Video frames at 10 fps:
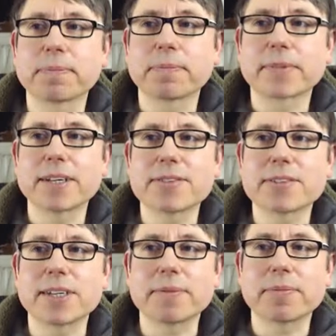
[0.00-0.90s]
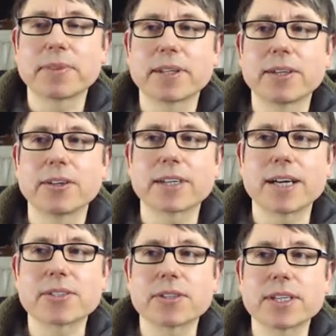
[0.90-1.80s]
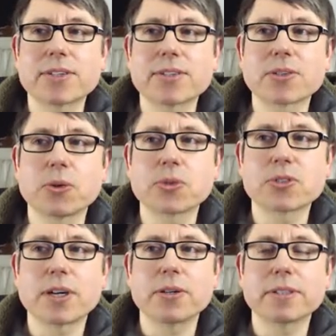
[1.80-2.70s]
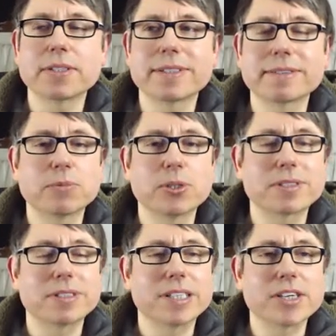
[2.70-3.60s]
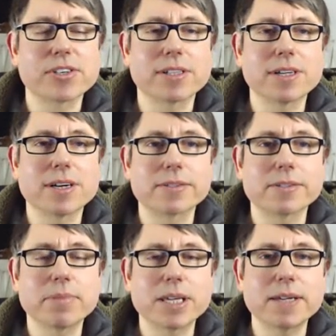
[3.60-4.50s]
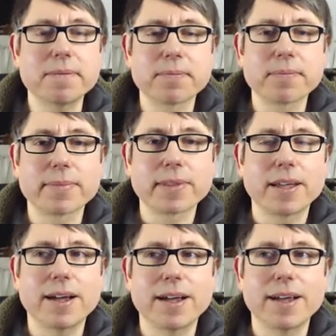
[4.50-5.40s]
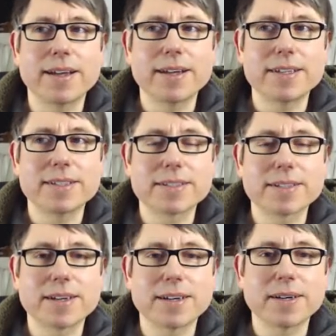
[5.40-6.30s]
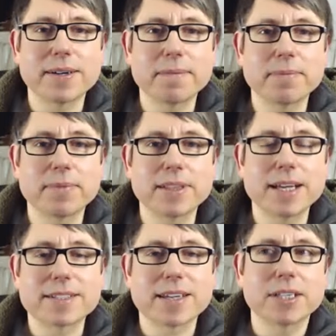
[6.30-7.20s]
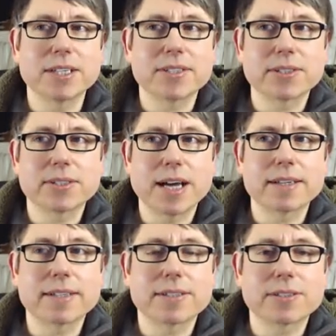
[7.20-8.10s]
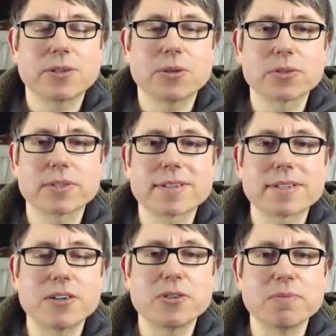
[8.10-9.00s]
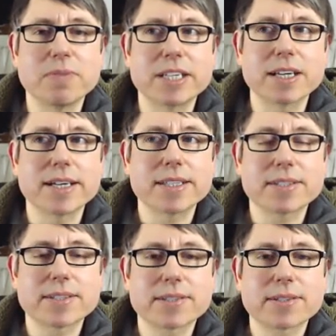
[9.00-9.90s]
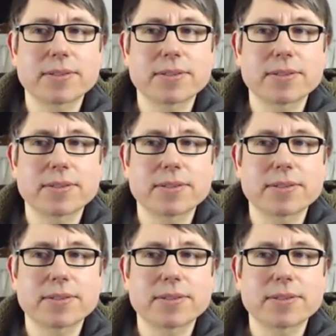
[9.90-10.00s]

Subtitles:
Let's see. Okay, so this is even more traditional R&B, and let's have a listen to that. It's called So Many Nights.